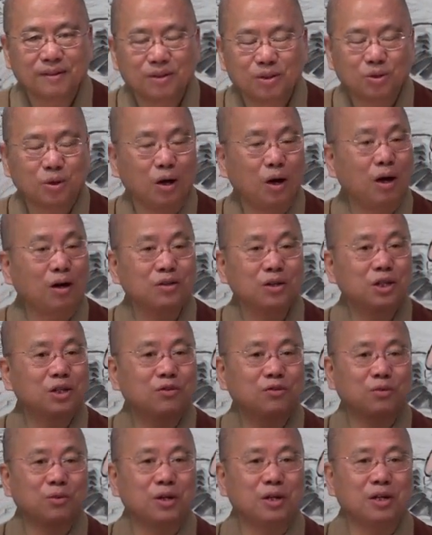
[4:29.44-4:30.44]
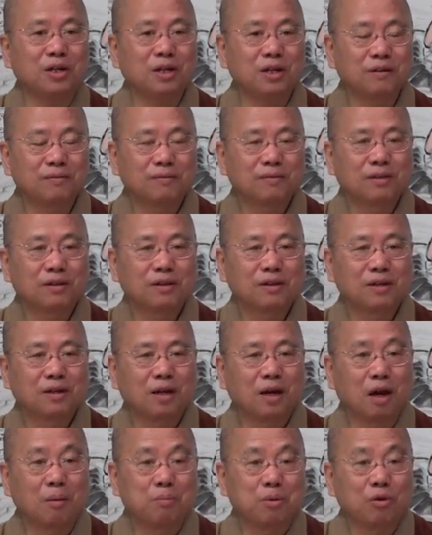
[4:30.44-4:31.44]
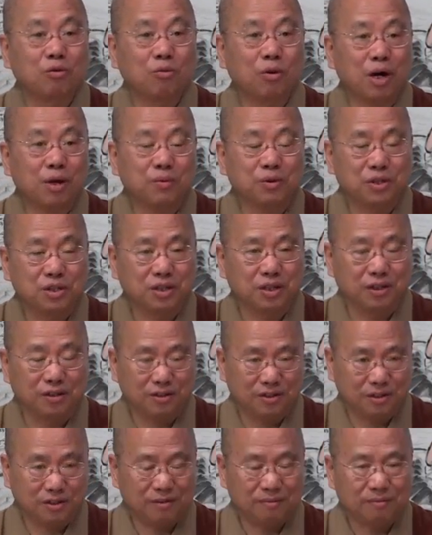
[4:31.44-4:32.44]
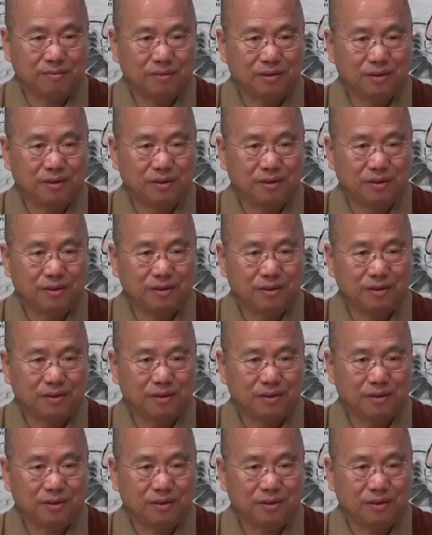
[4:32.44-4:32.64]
So all these 3 are prerequisites